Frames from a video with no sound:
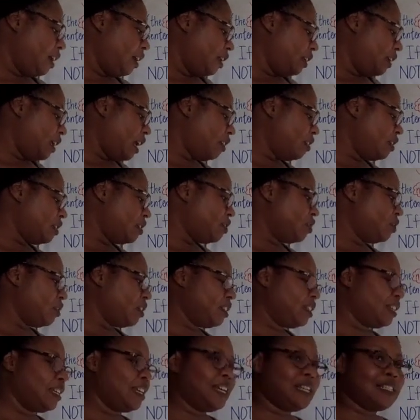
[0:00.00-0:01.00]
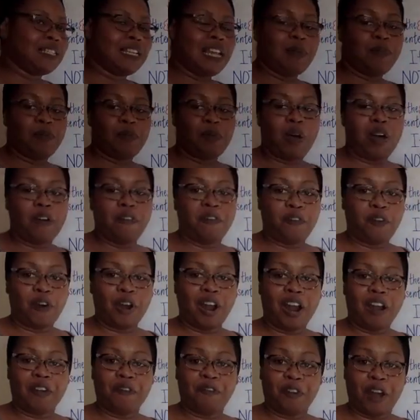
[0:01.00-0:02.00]
Now let's look at the example
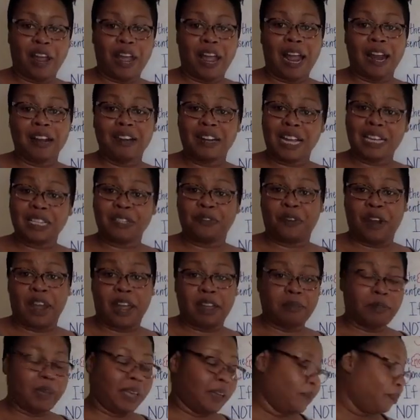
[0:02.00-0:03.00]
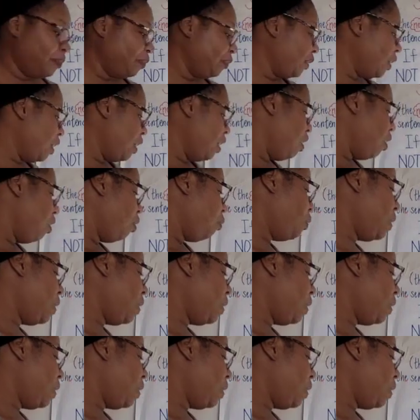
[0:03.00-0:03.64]
for our next fragment. We